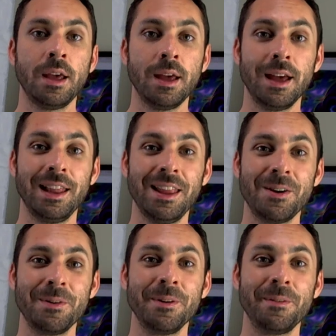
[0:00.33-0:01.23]

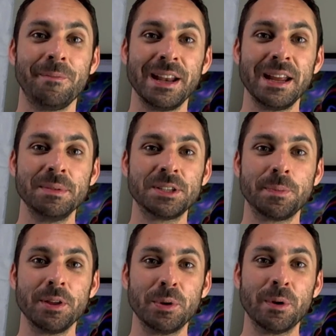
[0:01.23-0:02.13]
Hello, my name is
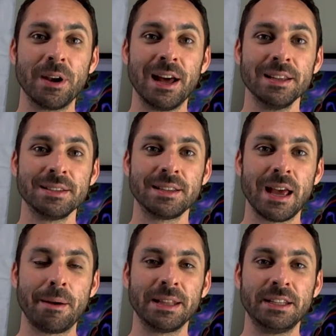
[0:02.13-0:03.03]
Pedro Morales.
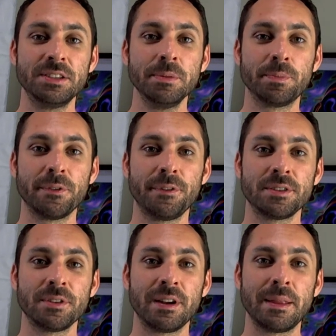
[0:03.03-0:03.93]
I'm a teaching
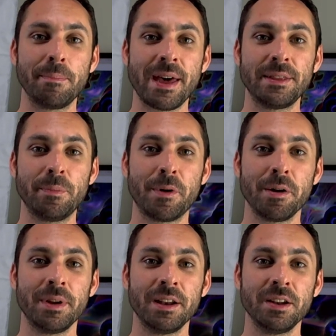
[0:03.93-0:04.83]
professor at the Math
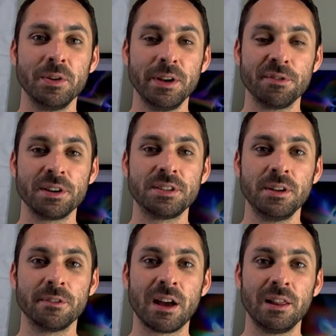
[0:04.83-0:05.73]
Department at University
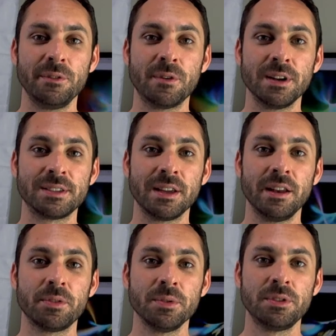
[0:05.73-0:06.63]
of California,
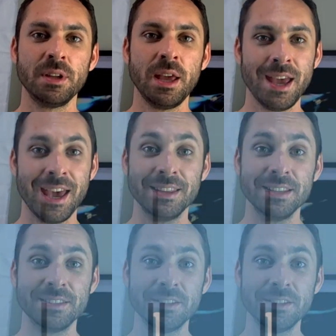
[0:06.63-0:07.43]
Santa Cruz, and this is